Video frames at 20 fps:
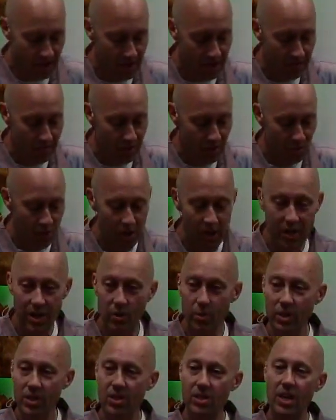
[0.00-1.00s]
where he
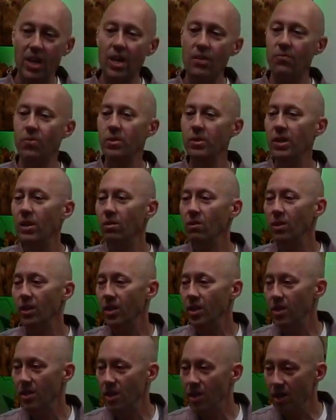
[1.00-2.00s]
would stay for nearly a
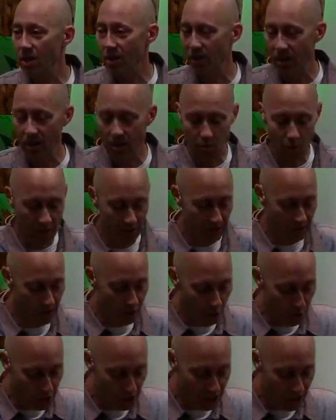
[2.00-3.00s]
year while
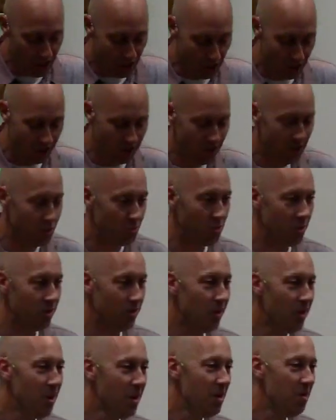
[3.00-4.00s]
negotiations were
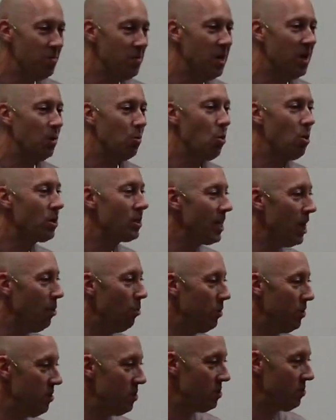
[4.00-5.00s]
being worked out with
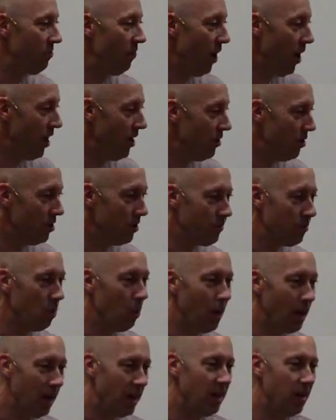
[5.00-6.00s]
his father for what
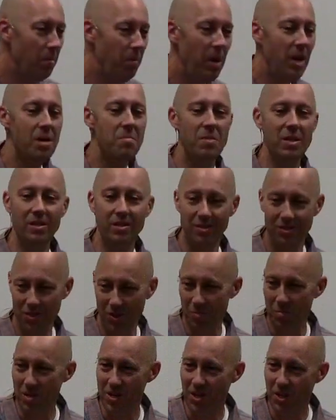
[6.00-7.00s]
kind of payment could
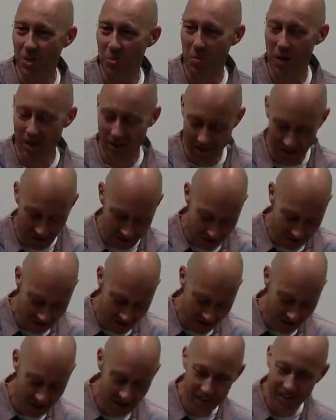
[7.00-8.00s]
be expected.
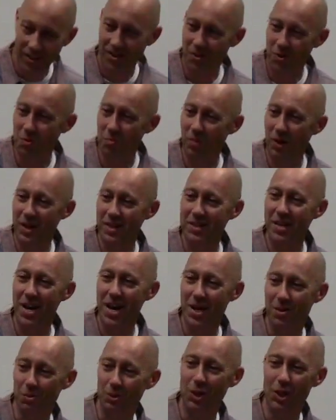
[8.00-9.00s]
I hope my
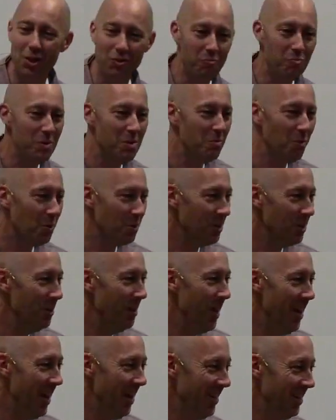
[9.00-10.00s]
dad would love me more than
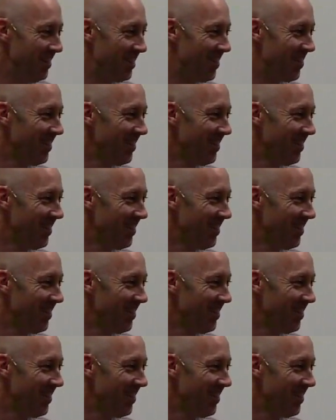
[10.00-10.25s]
that.